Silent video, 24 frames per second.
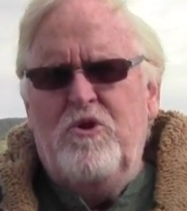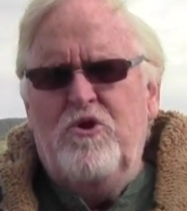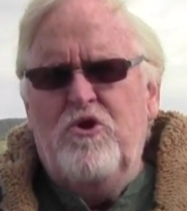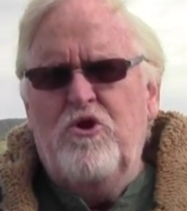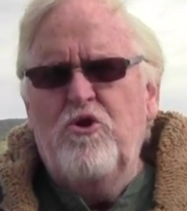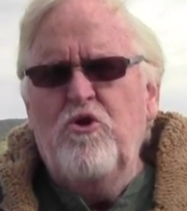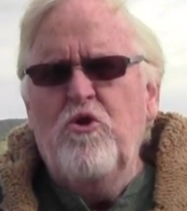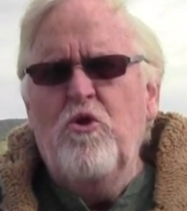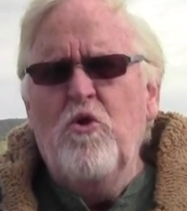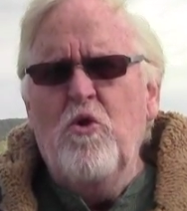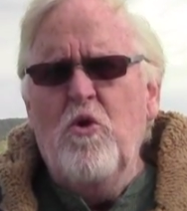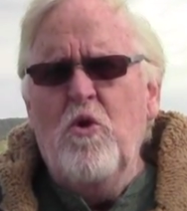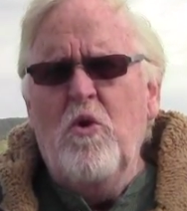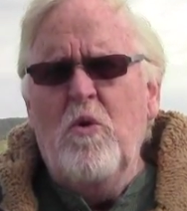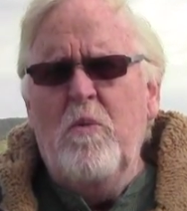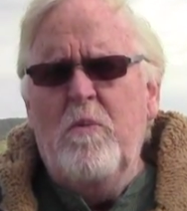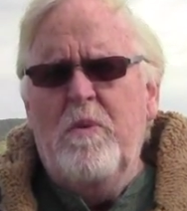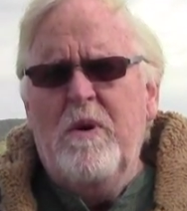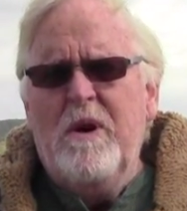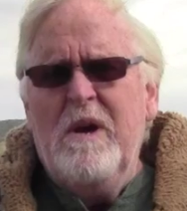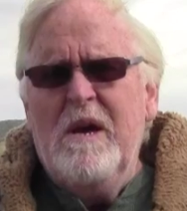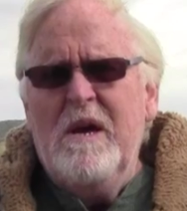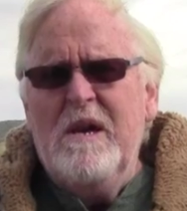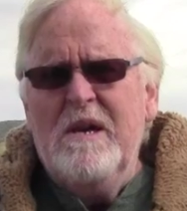
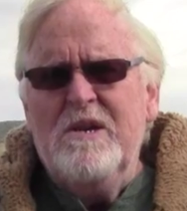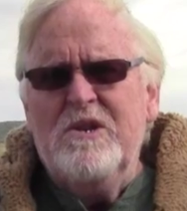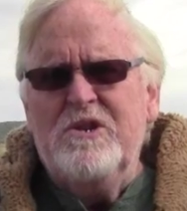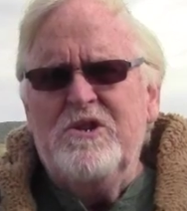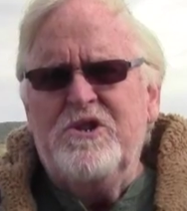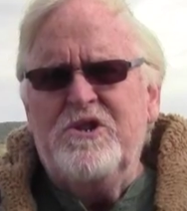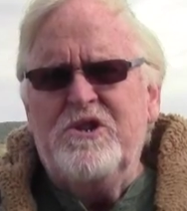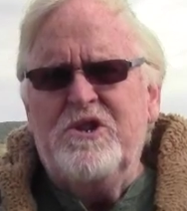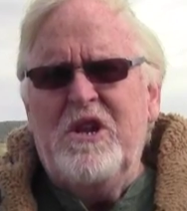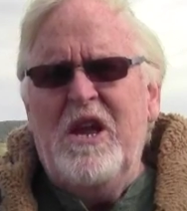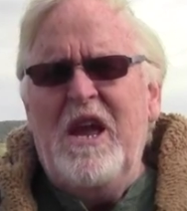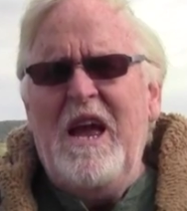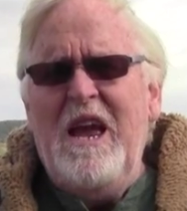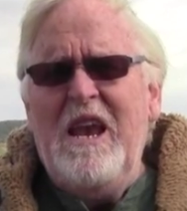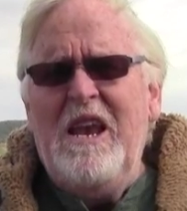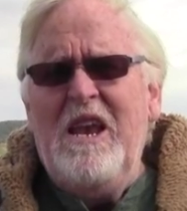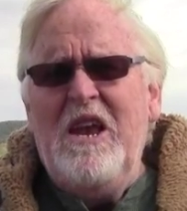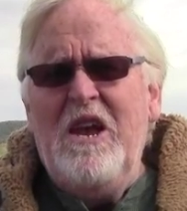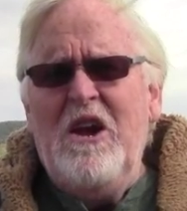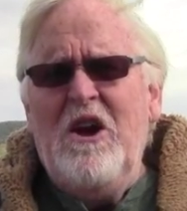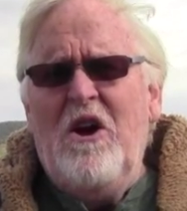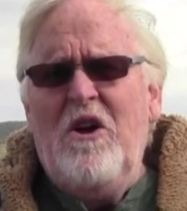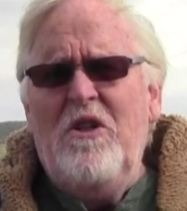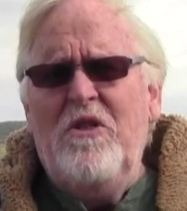tube
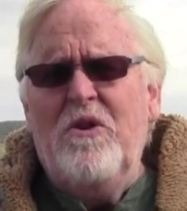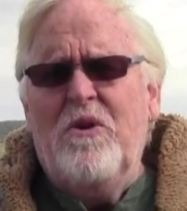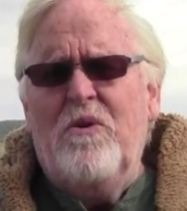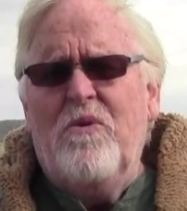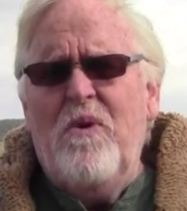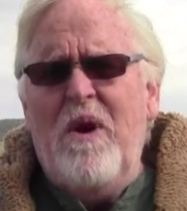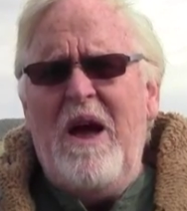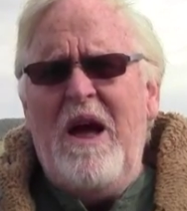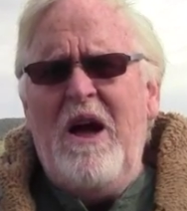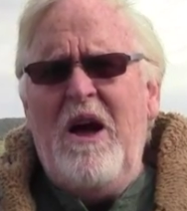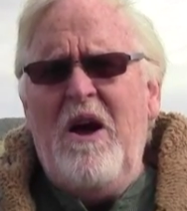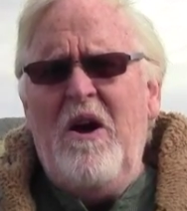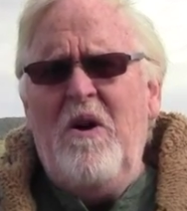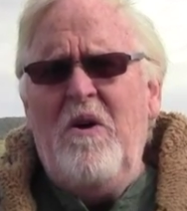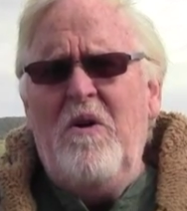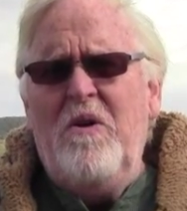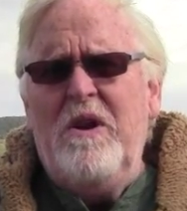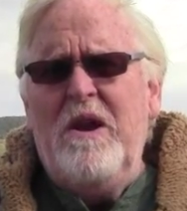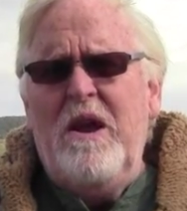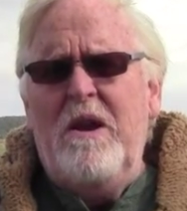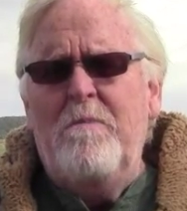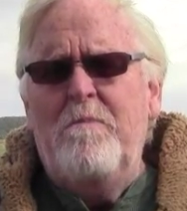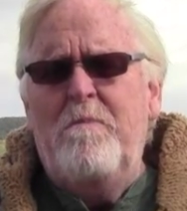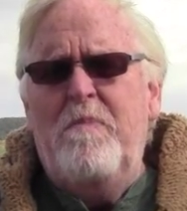standing on the
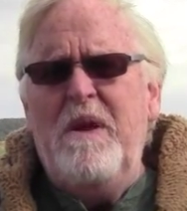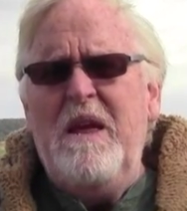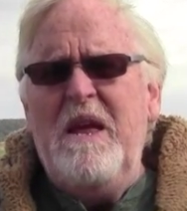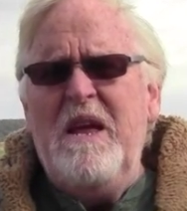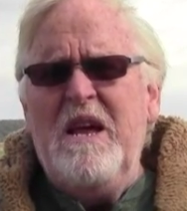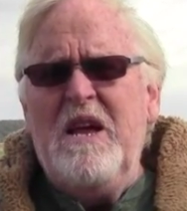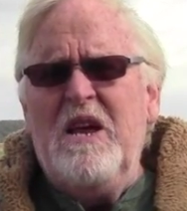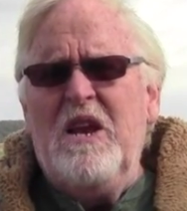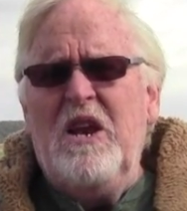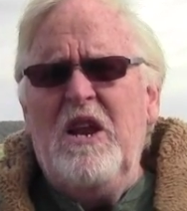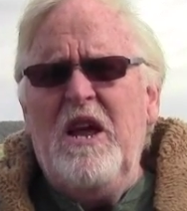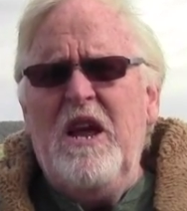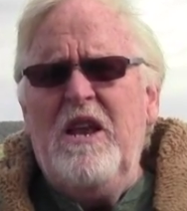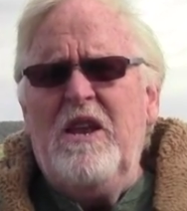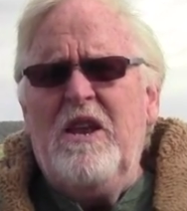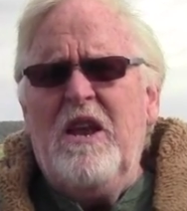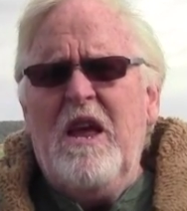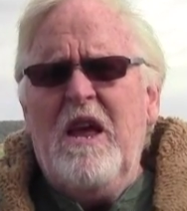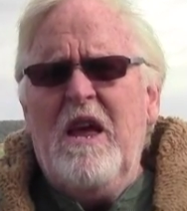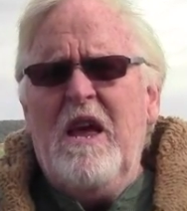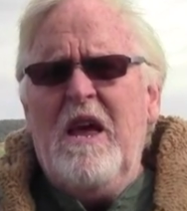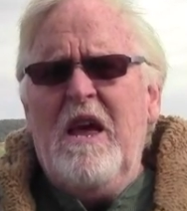ground and being lit.